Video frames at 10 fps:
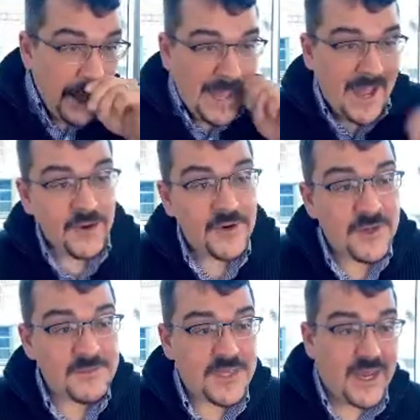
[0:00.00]

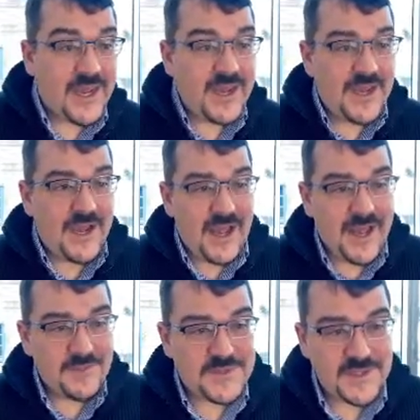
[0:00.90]
Acronyms? Yeah,
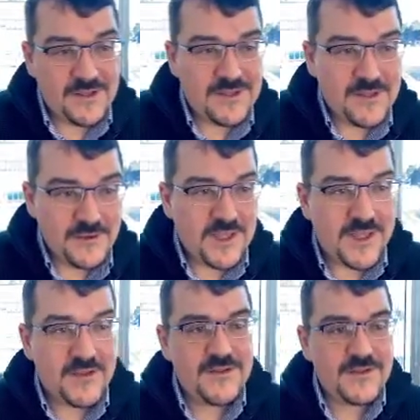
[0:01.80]

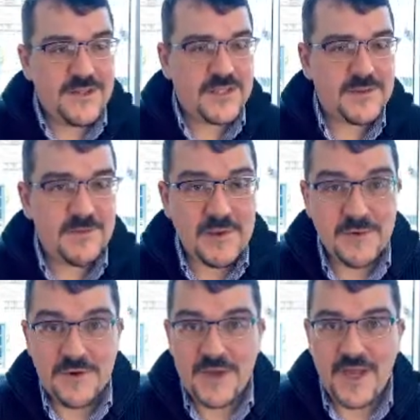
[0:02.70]
absolutely. Lots of
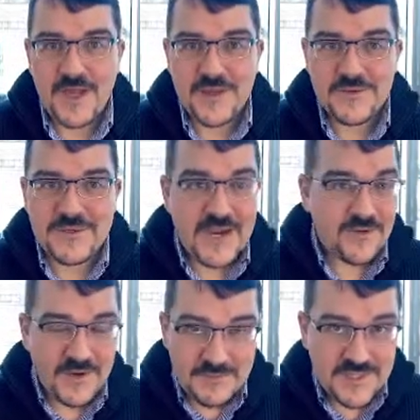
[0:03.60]
people use
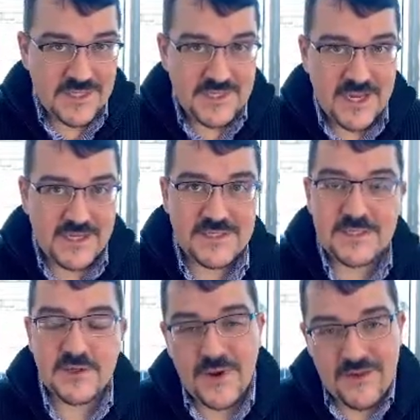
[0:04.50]
acronyms in text.
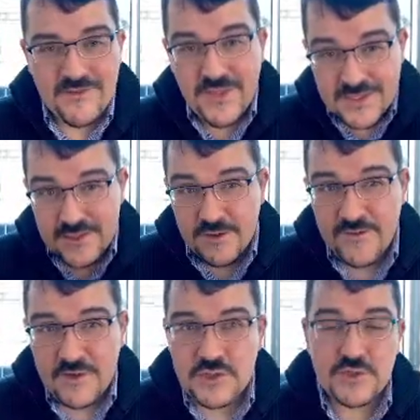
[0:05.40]
So we have things that are
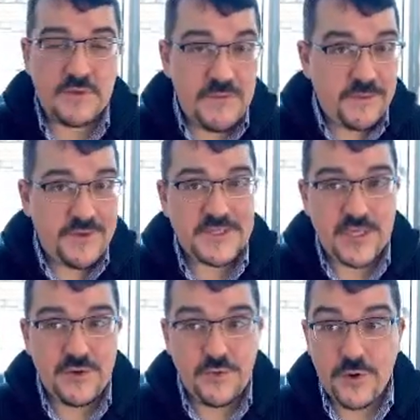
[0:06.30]
very short, maybe a
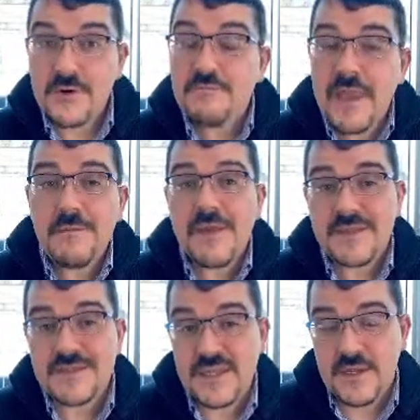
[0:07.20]
single word, maybe a
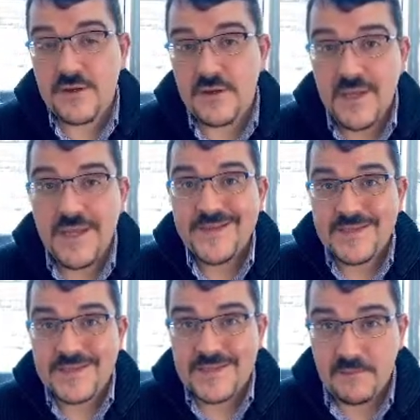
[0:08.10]
single
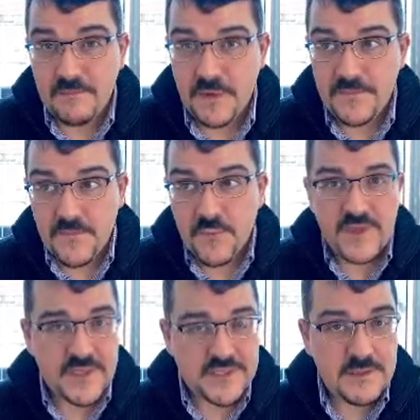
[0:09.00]
symbol, where
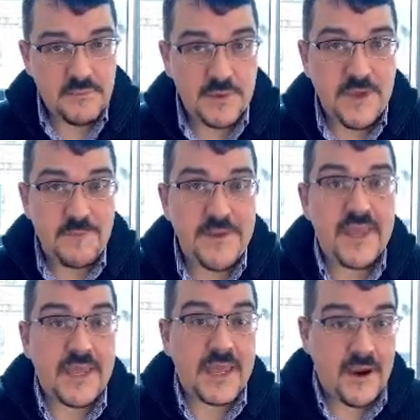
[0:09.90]
that symbol might be a
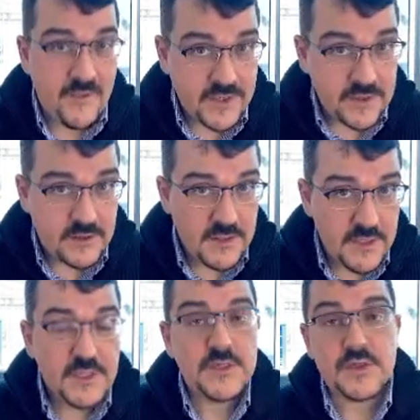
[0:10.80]
character
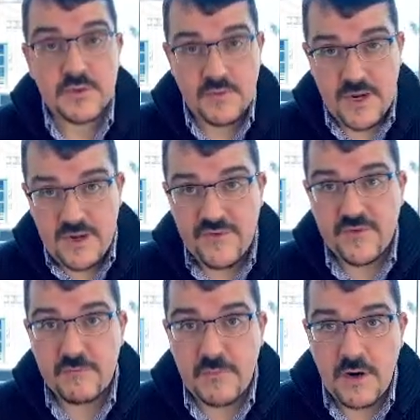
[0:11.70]
derived
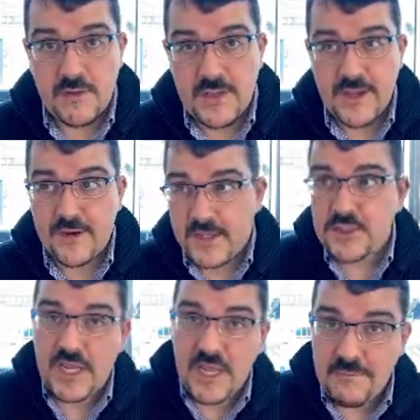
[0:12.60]
from our
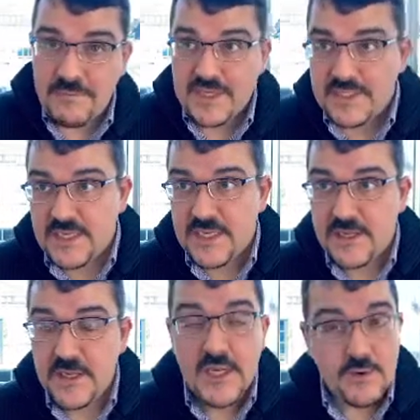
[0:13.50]
language,
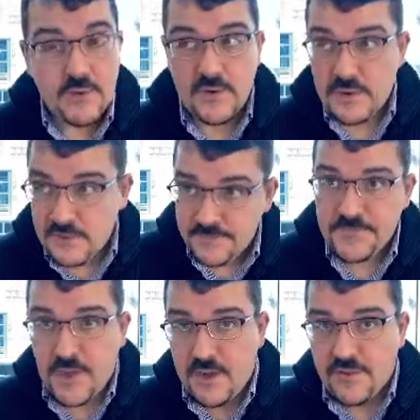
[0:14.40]
ABC, or
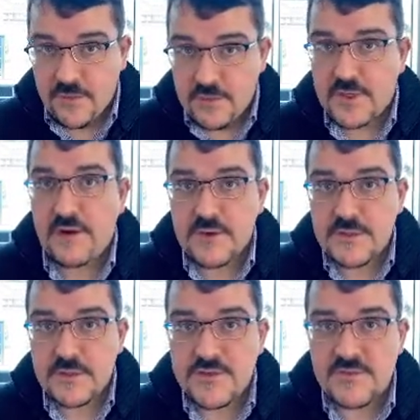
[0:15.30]
other
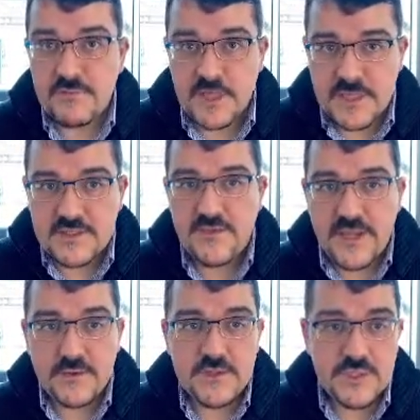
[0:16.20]
characters from lots of
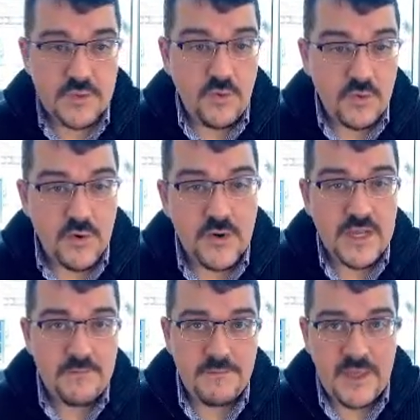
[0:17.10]
languages, or
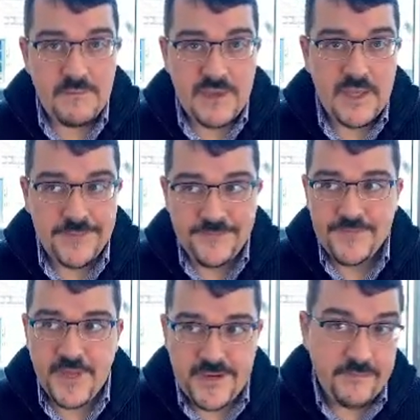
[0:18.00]
it may be
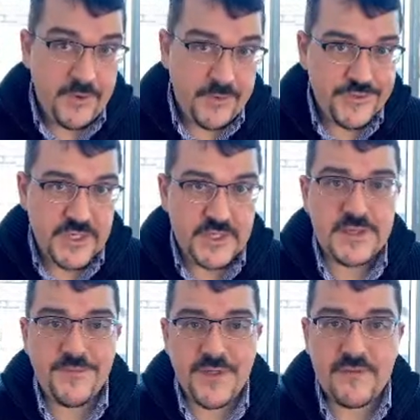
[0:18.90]
an emoji,
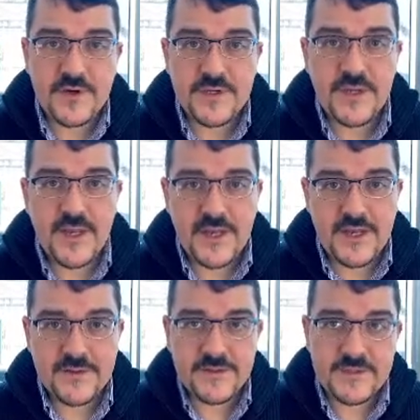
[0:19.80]
something very
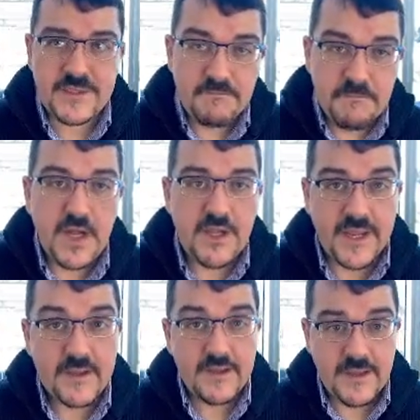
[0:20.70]

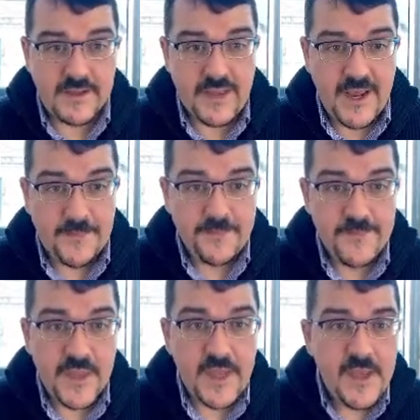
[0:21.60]
symbolic like that.
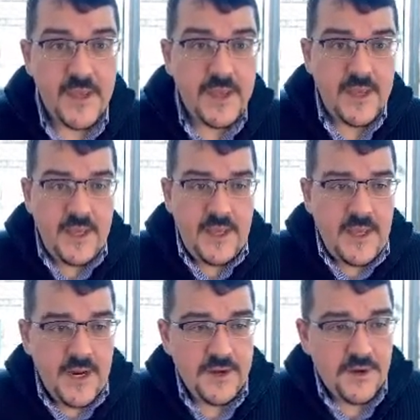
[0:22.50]

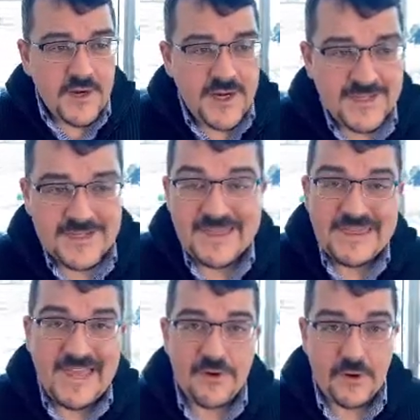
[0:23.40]
How do you organize a
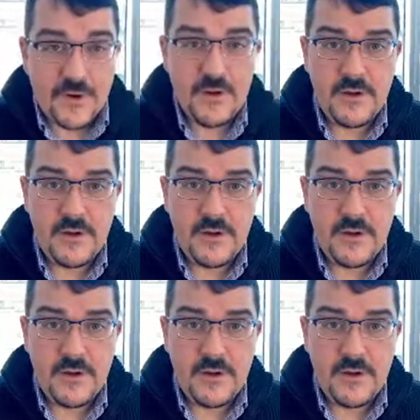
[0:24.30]
letter?